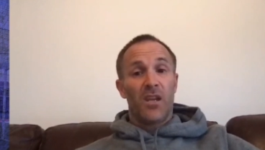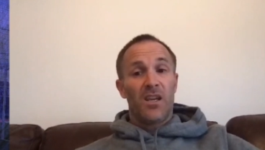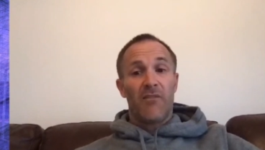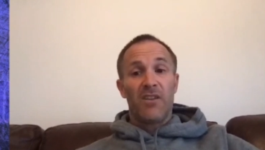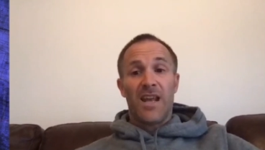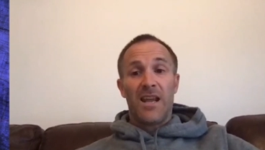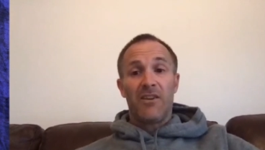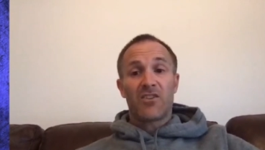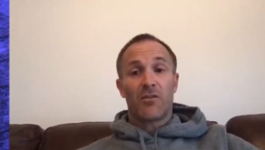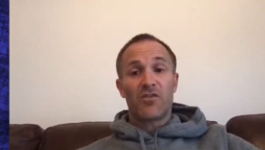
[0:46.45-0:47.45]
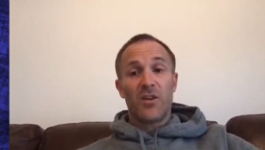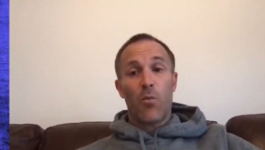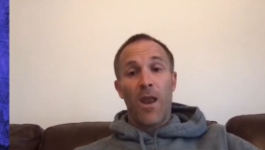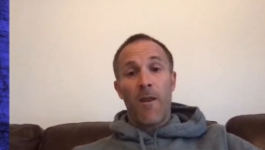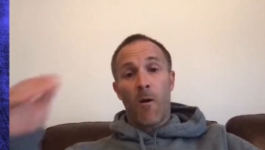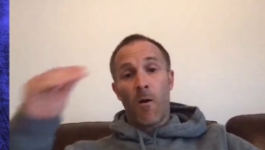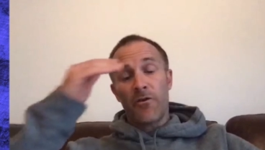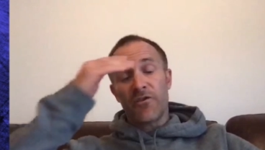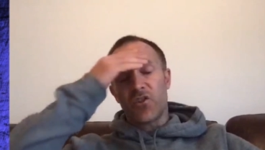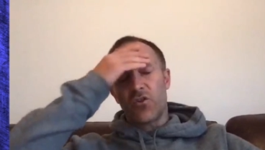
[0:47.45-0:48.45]
Kevin Davis obviously went
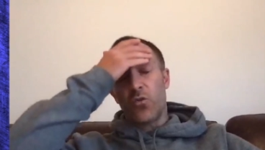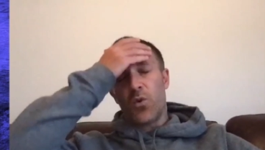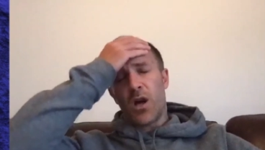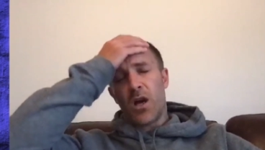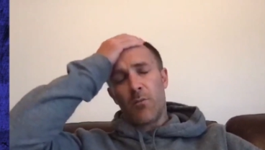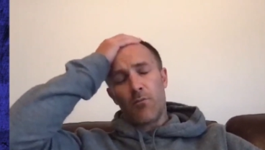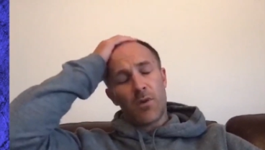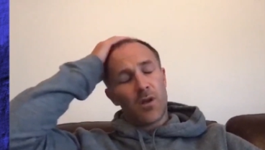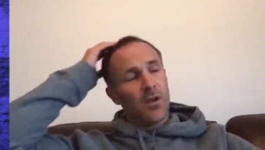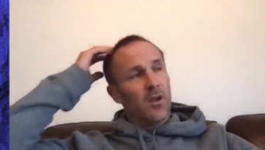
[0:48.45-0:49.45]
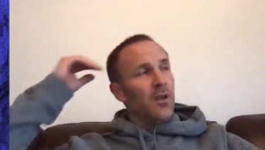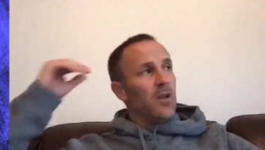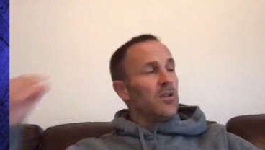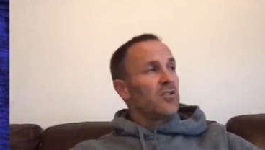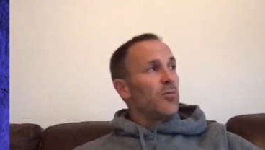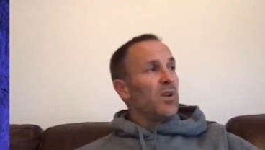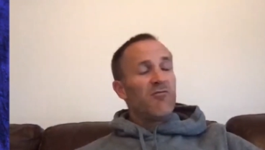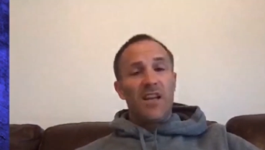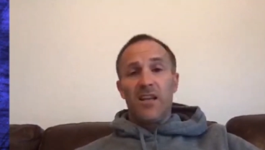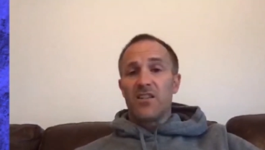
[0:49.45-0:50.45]
on to be
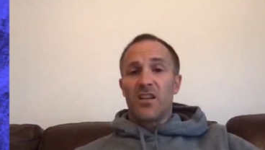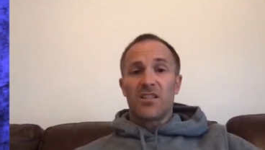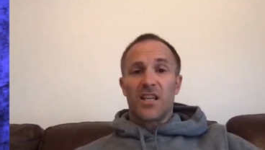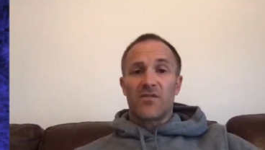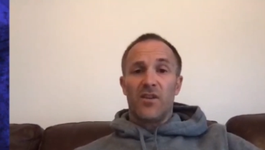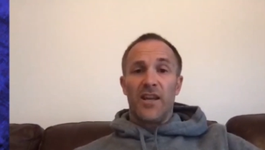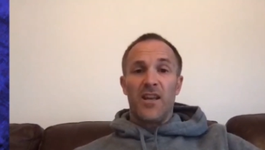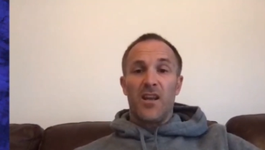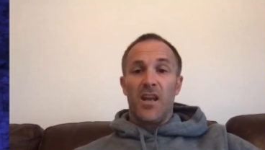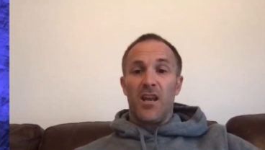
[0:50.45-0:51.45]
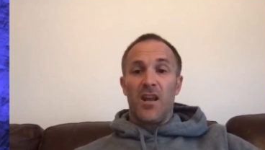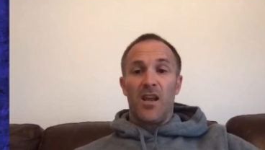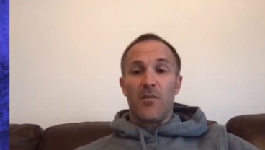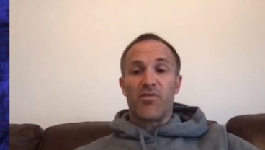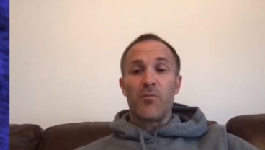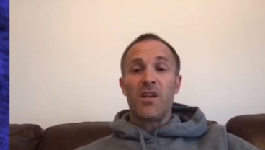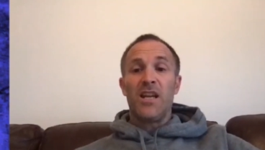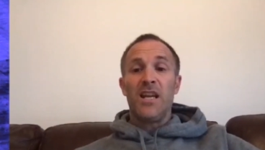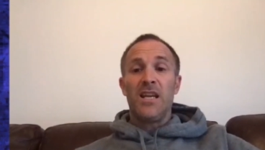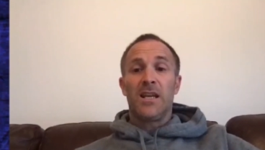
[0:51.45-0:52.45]
really successful in the Premier
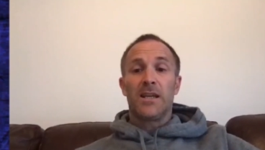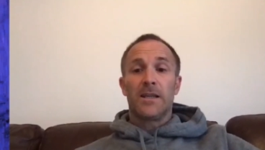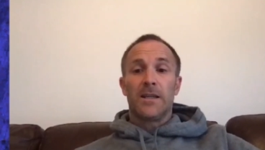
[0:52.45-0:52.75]
League.